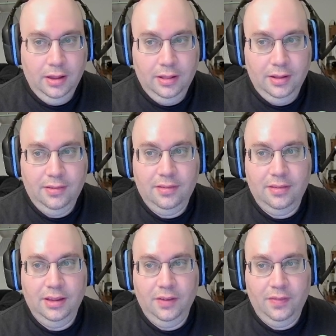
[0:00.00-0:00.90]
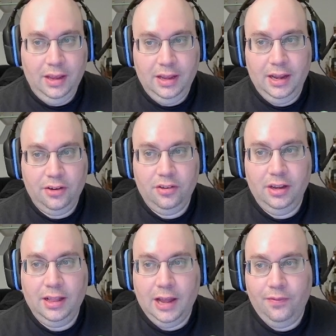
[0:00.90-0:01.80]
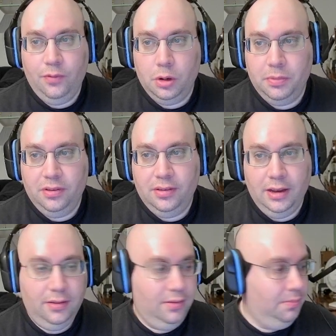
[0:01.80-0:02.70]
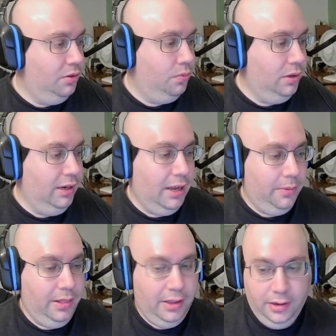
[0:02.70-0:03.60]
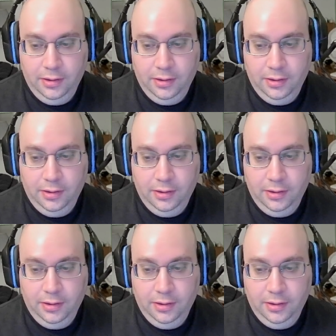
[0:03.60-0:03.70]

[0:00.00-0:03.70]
Let's see if they can actually get that 4% between now and then.